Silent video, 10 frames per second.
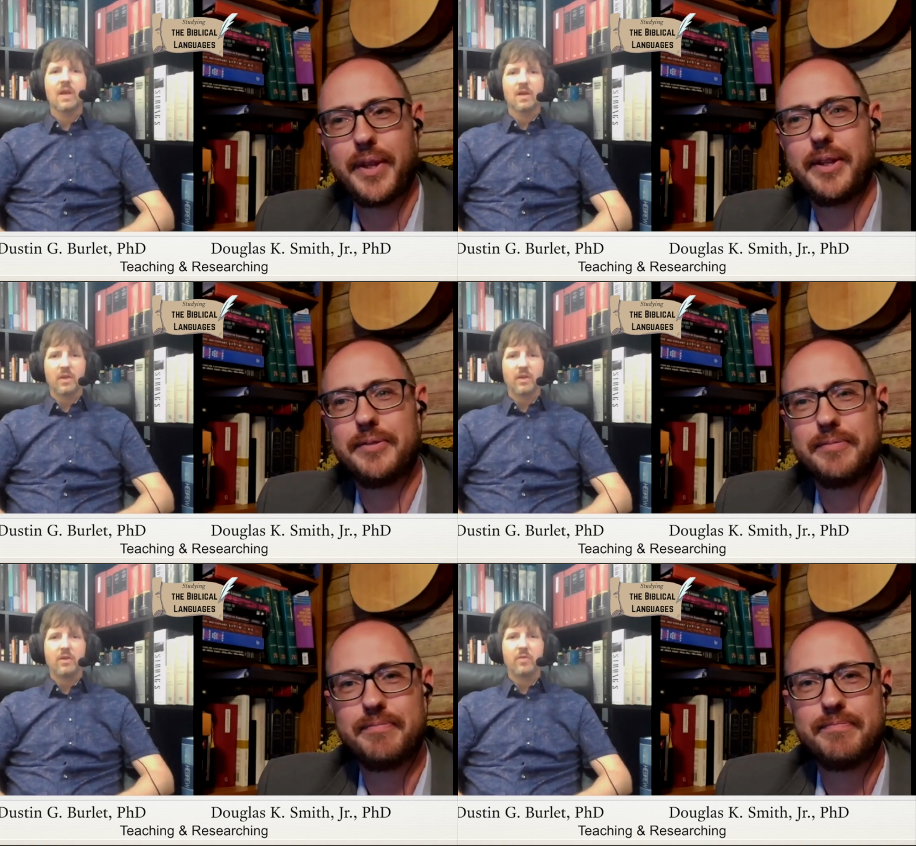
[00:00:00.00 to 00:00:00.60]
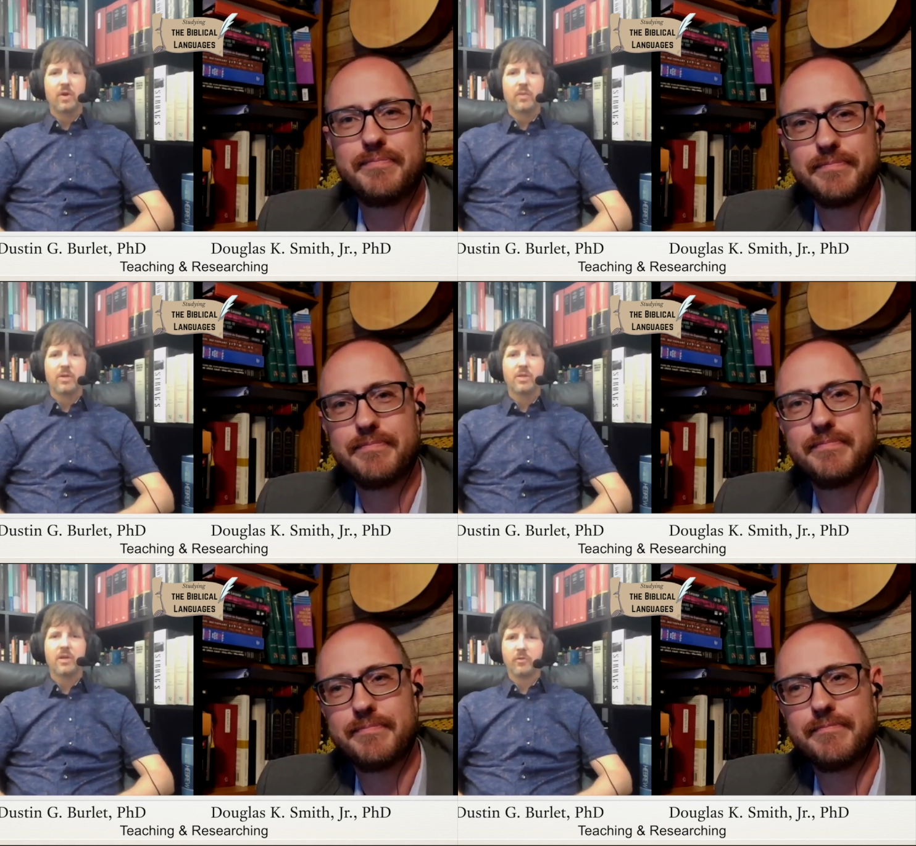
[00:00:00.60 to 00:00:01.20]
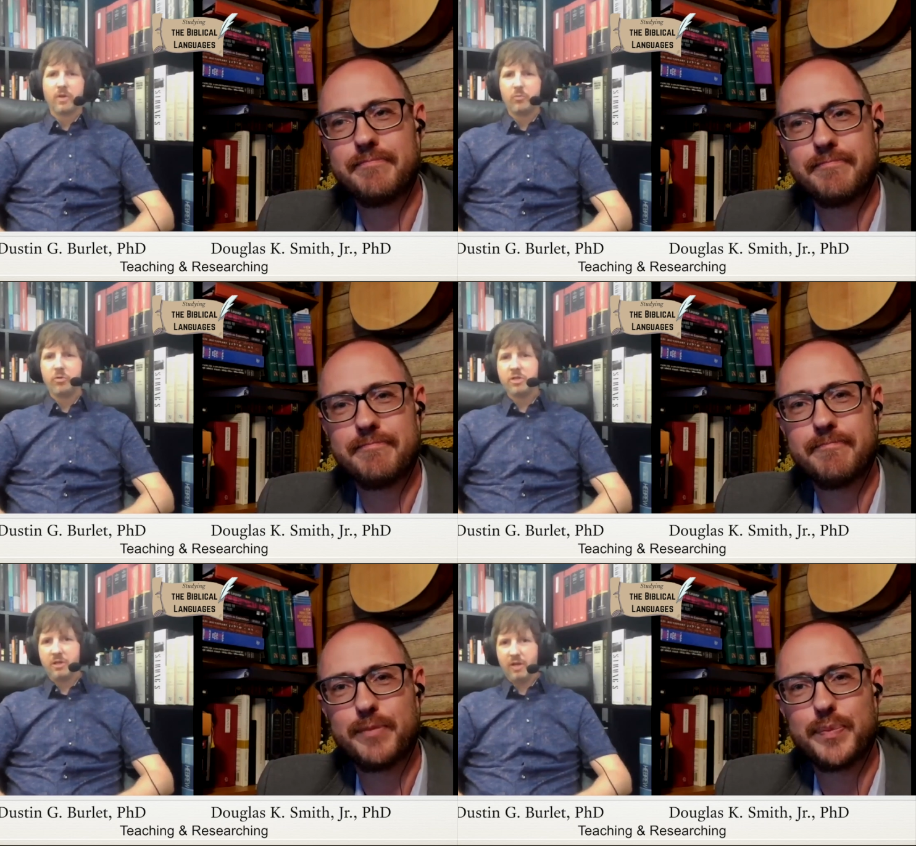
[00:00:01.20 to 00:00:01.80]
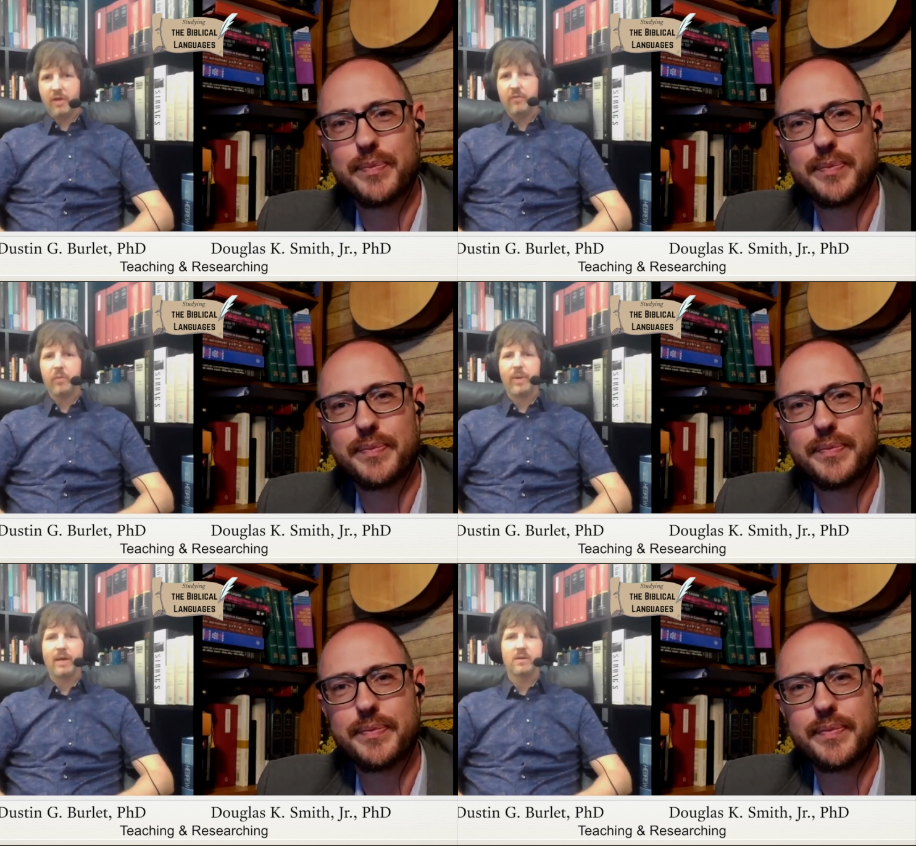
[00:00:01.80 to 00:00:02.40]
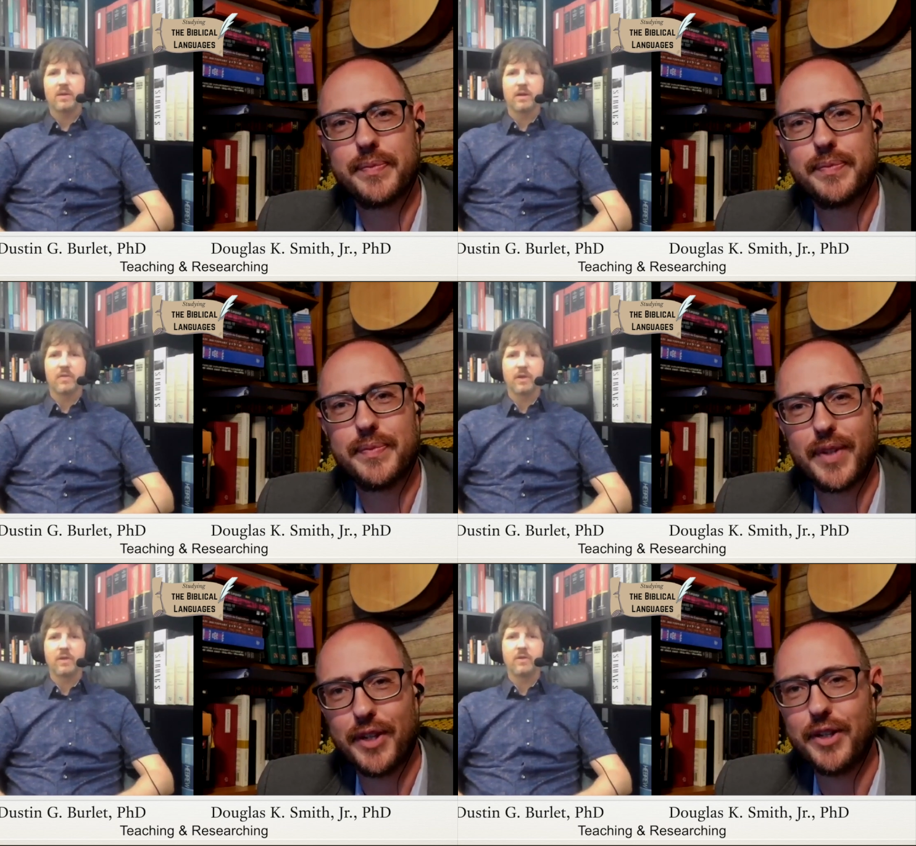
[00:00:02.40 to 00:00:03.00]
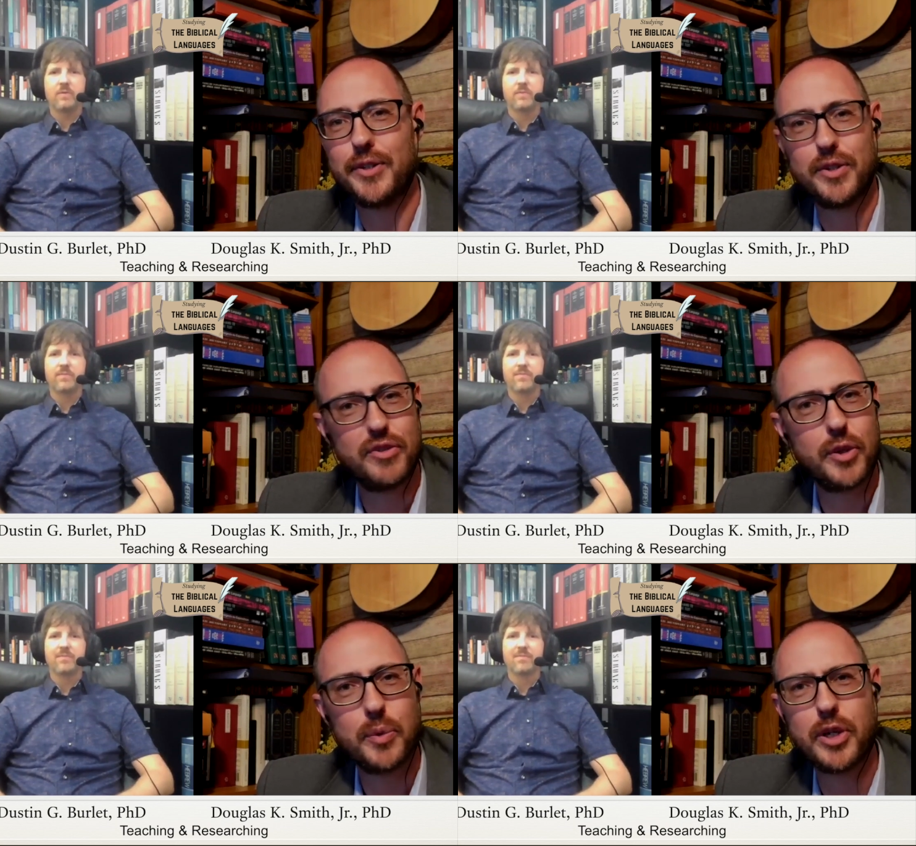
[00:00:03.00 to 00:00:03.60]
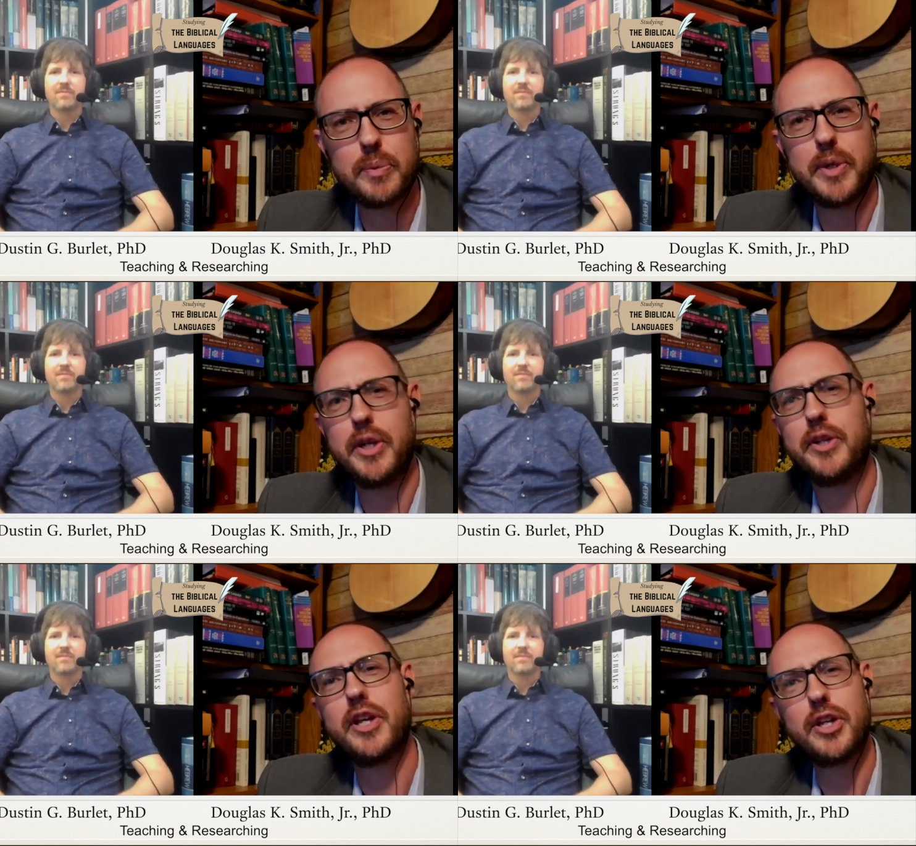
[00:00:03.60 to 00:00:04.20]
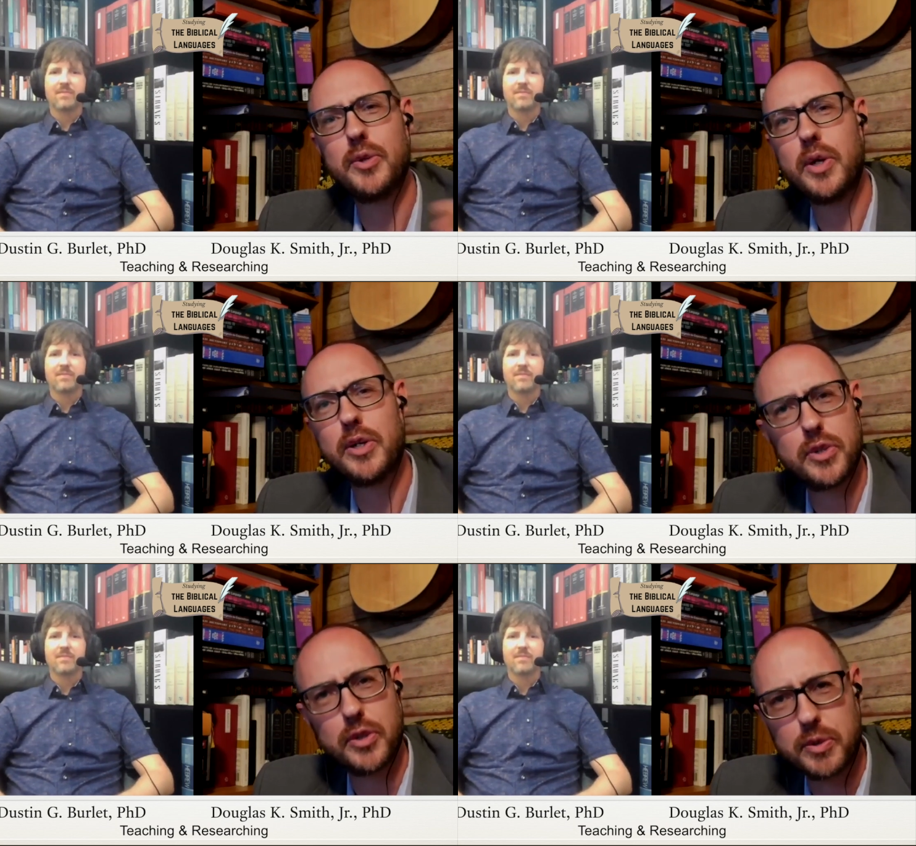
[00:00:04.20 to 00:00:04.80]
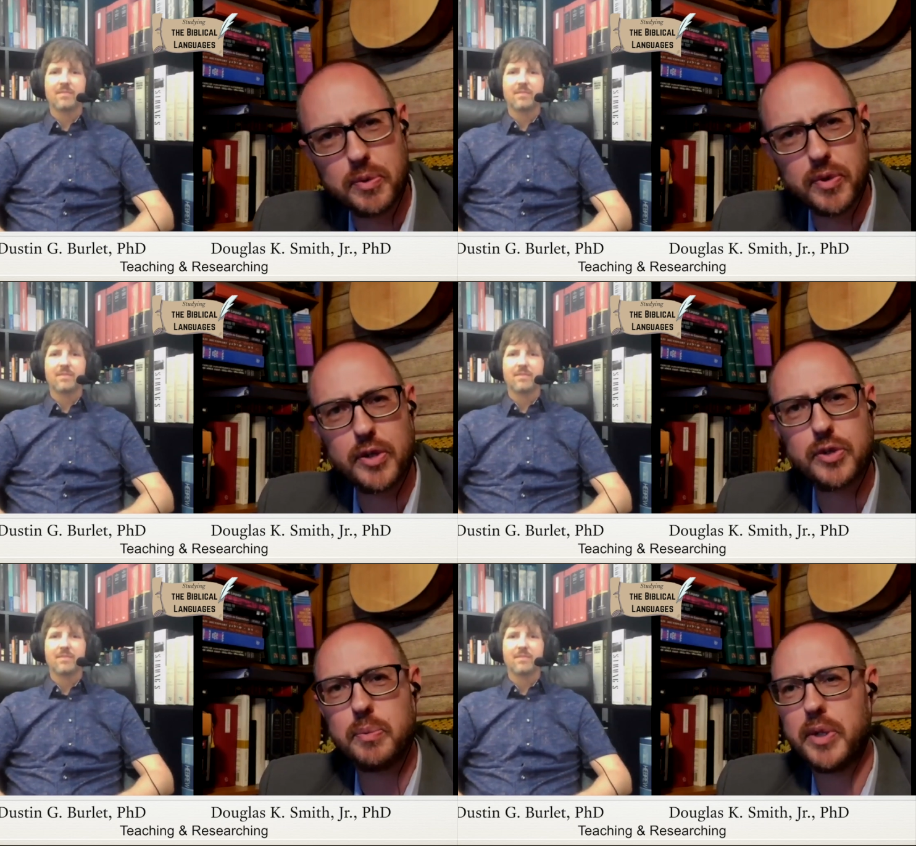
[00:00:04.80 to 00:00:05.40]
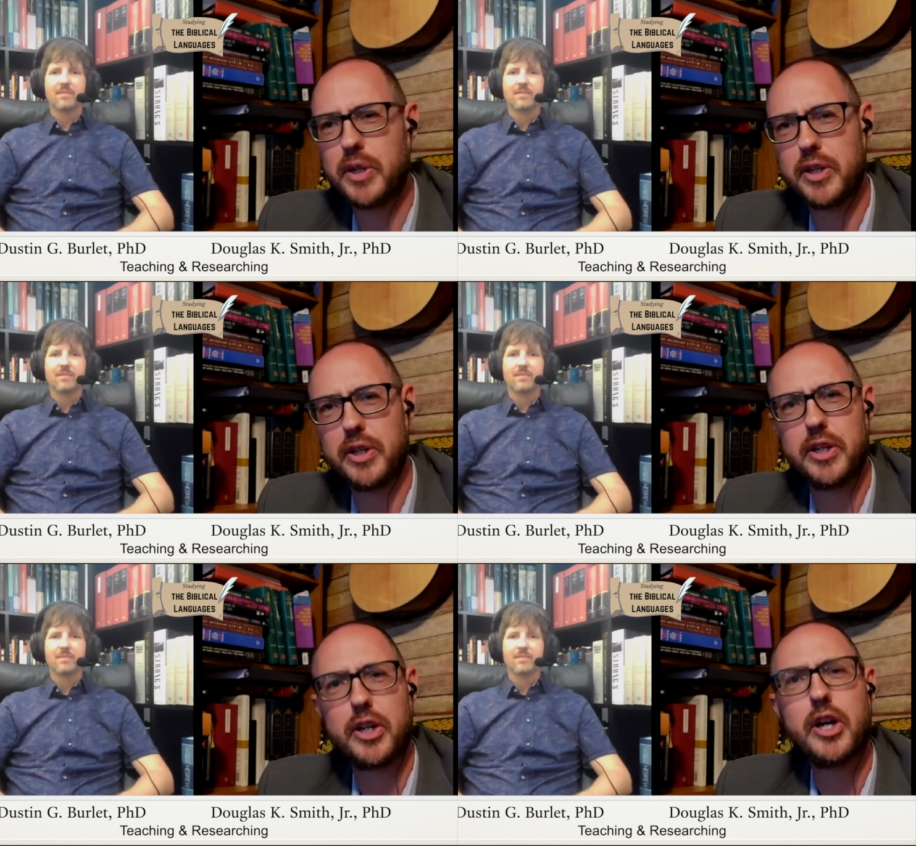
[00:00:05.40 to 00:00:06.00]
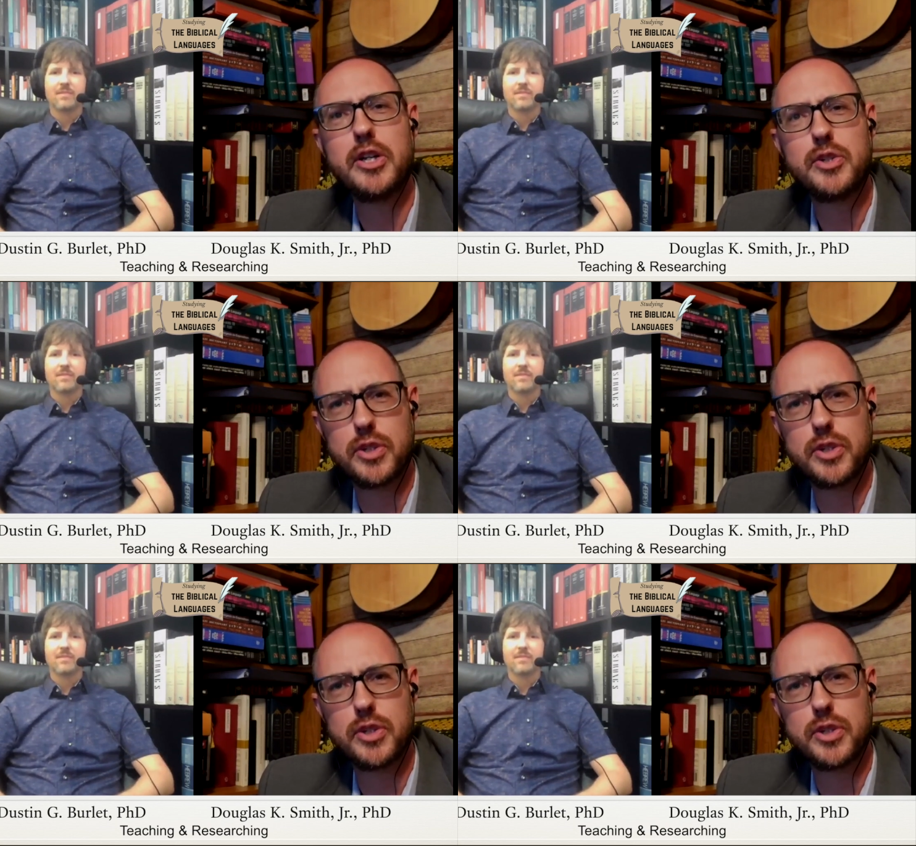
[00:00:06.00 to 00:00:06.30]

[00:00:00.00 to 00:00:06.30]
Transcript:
Speaker 1: Thank you very much, and I really appreciate you having me back, Doug. Thank you. Uh, you're very welcome, and, and, thank
Speaker 2: you also. You've also been a, a